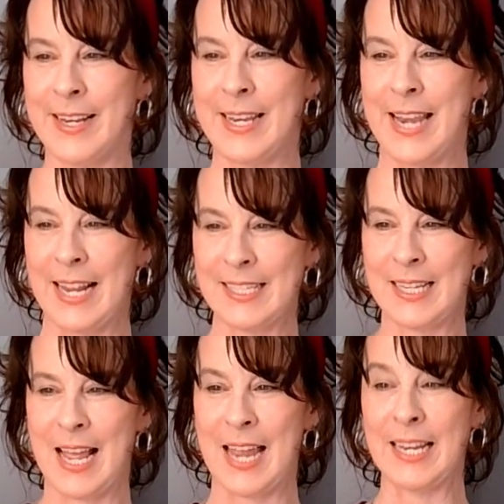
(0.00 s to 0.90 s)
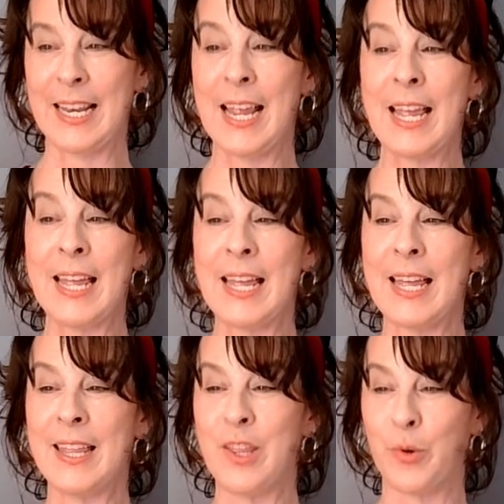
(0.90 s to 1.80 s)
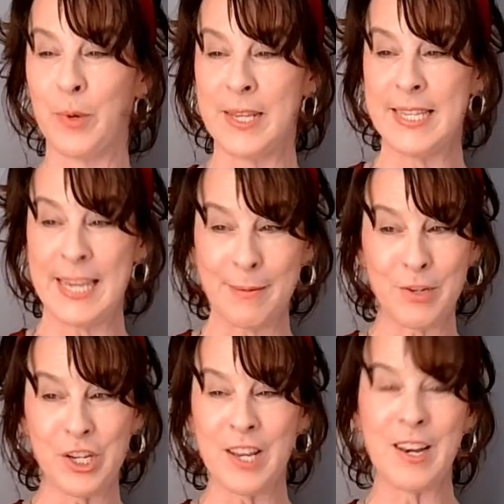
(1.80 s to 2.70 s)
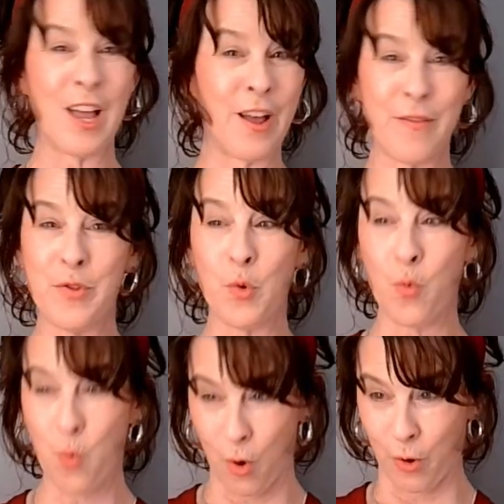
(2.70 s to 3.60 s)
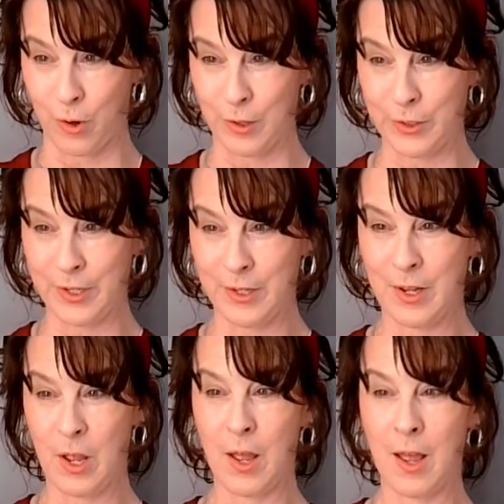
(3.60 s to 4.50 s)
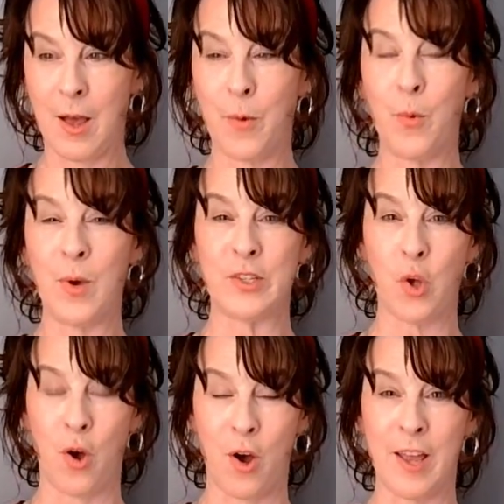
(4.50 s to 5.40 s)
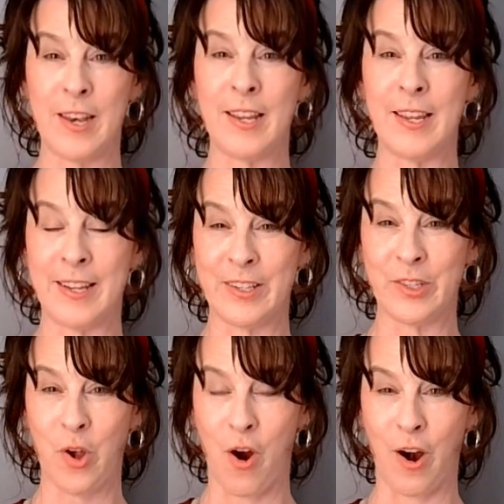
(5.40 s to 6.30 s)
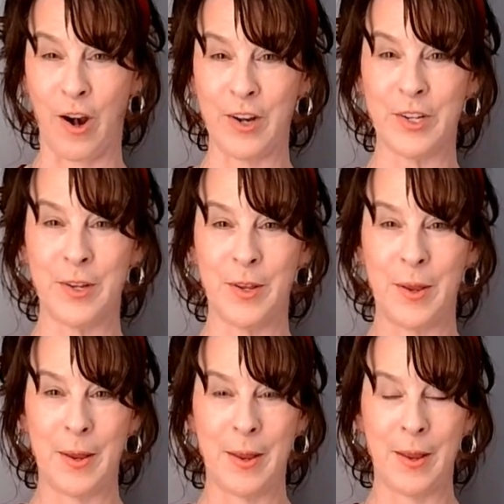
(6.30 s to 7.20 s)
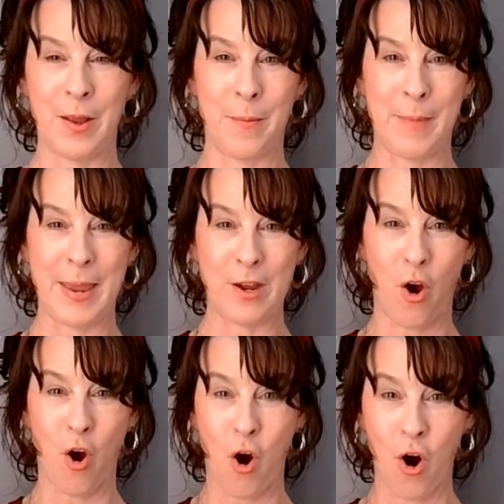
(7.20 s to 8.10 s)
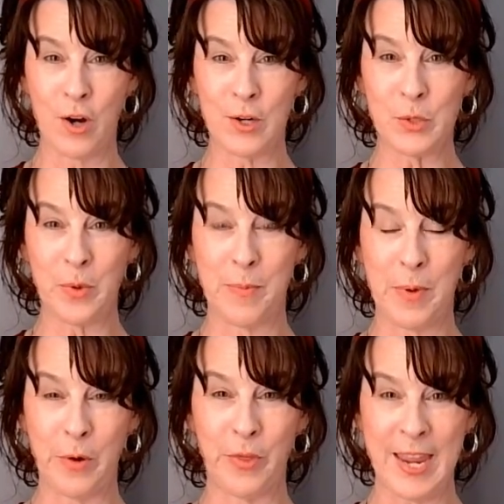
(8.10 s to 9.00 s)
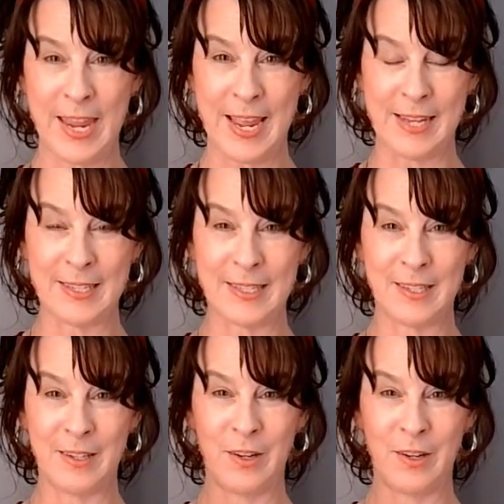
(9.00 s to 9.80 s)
Next line. The redemption of the world was on his heart. Make R's with both hands.